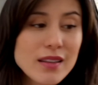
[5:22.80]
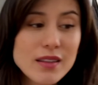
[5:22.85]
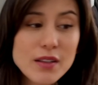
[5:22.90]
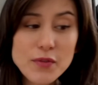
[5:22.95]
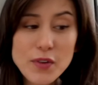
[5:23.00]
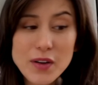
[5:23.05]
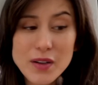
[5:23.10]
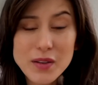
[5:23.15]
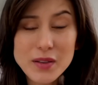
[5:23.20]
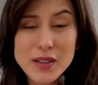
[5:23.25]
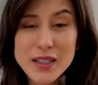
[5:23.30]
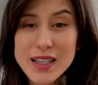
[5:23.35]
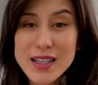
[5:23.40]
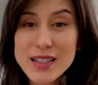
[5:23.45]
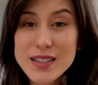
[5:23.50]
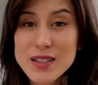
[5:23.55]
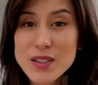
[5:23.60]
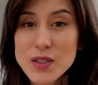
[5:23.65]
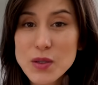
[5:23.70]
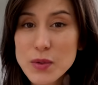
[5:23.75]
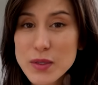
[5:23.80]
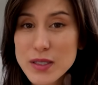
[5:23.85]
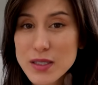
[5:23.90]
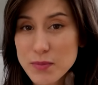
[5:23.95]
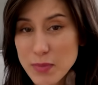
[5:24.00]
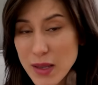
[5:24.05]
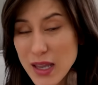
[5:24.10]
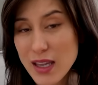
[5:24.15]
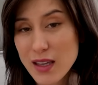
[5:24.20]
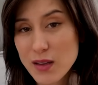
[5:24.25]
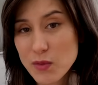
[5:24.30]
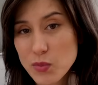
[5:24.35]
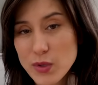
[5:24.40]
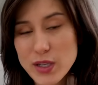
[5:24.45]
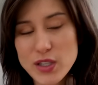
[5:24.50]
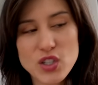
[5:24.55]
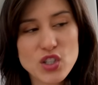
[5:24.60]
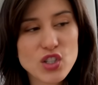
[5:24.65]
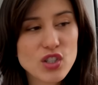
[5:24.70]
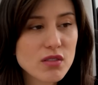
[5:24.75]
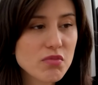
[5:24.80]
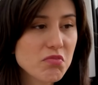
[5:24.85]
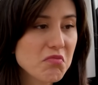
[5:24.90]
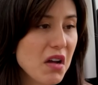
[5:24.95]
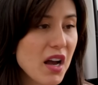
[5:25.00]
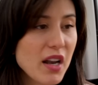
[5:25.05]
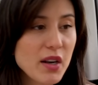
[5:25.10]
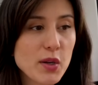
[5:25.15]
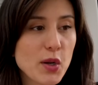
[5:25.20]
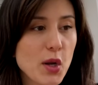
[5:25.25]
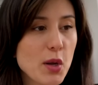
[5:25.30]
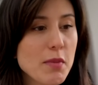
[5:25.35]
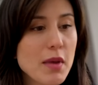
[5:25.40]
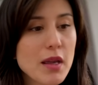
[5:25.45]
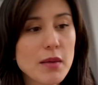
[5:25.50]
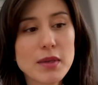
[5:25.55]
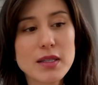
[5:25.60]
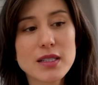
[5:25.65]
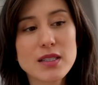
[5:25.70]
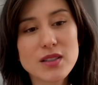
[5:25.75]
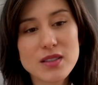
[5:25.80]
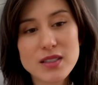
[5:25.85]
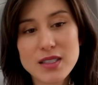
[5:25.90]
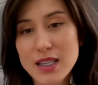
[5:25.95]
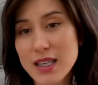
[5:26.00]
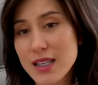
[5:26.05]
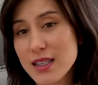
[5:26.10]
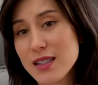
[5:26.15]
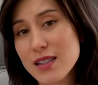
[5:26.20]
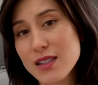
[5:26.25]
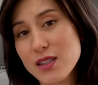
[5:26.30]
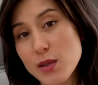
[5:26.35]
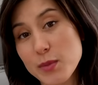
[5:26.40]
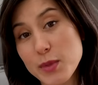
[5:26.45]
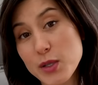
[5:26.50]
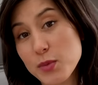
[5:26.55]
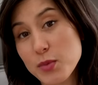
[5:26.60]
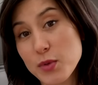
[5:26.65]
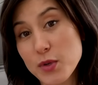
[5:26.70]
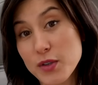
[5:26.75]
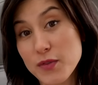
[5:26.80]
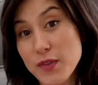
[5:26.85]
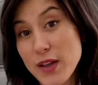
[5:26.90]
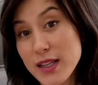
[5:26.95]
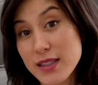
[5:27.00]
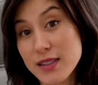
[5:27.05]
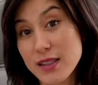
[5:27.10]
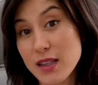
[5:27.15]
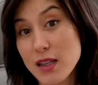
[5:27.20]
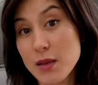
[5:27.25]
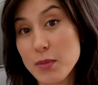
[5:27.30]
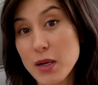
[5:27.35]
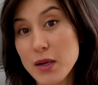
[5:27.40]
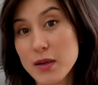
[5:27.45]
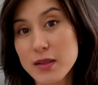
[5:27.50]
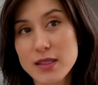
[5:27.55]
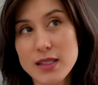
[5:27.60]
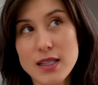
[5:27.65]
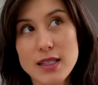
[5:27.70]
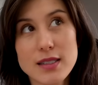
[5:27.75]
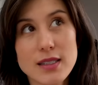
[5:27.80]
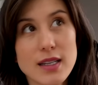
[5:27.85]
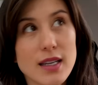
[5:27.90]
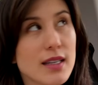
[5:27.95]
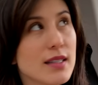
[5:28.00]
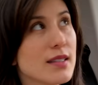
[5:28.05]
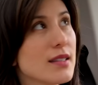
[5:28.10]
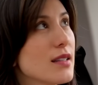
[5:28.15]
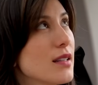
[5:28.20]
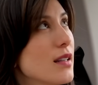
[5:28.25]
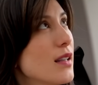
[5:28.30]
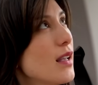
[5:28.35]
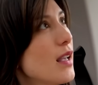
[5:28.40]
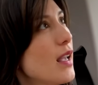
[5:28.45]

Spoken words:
The front only gets USB, which, I don't know, maybe it's because kids are so much more advanced than their parents these days.